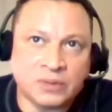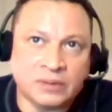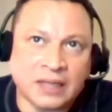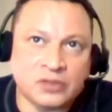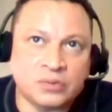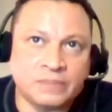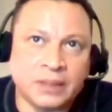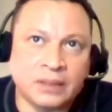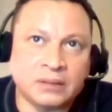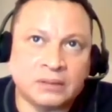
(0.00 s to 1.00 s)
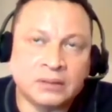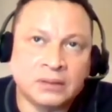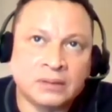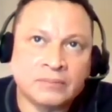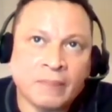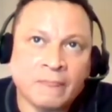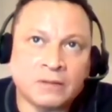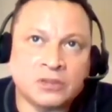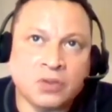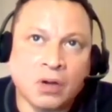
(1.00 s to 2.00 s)
what that's what being a
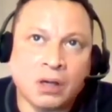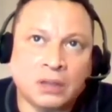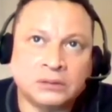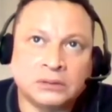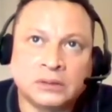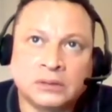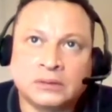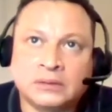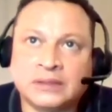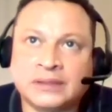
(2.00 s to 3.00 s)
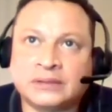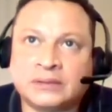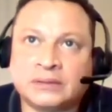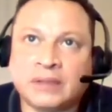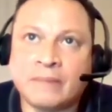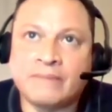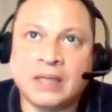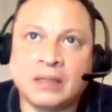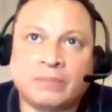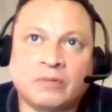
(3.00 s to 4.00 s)
a star is, and
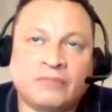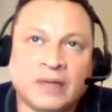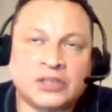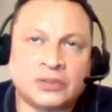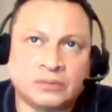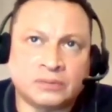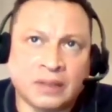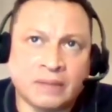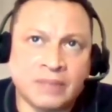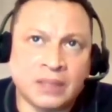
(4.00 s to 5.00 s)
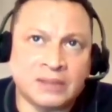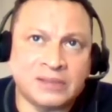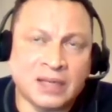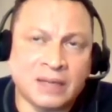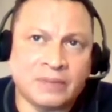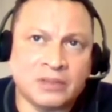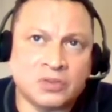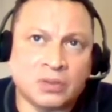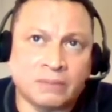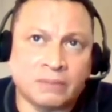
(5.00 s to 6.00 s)
being a professional and being a champion
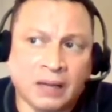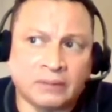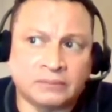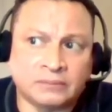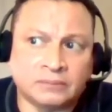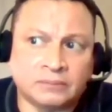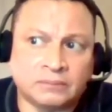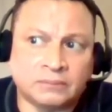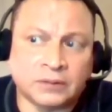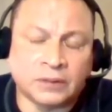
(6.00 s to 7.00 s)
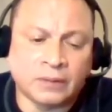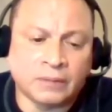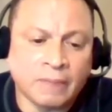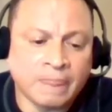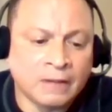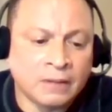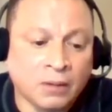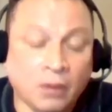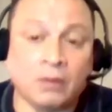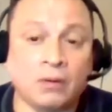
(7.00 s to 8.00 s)
is all about. You yeah. know.
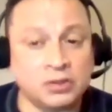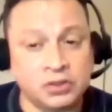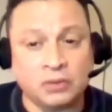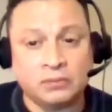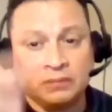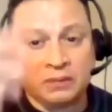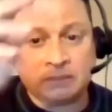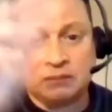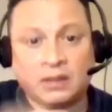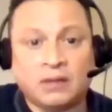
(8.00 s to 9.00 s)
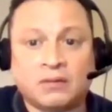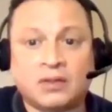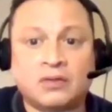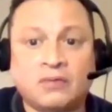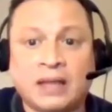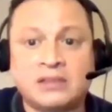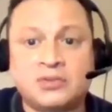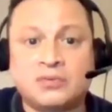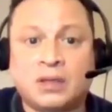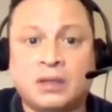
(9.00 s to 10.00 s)
Oh, also,
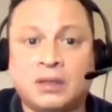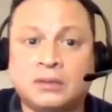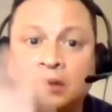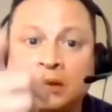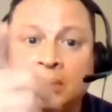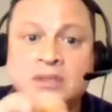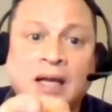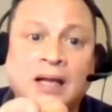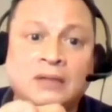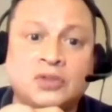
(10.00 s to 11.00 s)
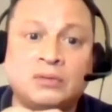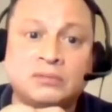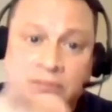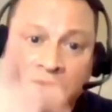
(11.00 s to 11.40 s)
congrats to uh to Aljo.